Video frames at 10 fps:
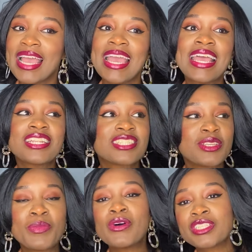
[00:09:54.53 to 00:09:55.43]
It's
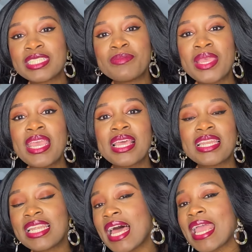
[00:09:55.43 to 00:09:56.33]
supposed to be
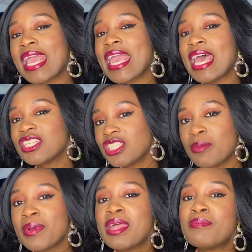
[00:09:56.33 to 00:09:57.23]
like
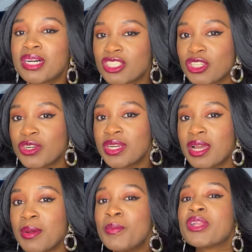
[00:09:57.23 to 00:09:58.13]
ketchup and mustard,
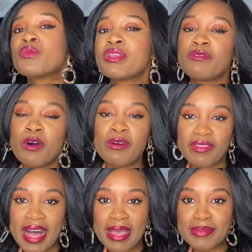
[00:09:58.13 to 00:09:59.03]
but with fall
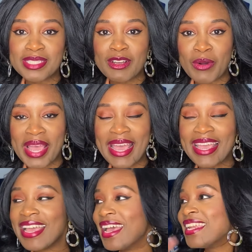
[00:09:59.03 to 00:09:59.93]
vibes,
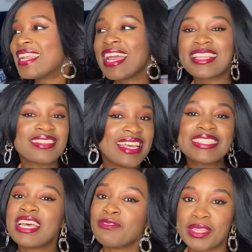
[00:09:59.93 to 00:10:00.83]
okay? Like,
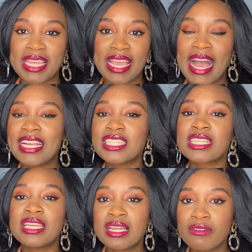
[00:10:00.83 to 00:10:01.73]
it's everything. I just
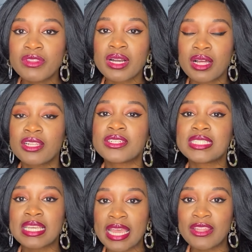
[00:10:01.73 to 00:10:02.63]
love the colors
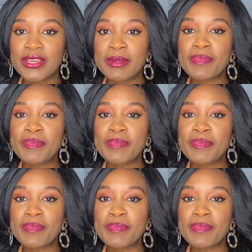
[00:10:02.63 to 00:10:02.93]
together.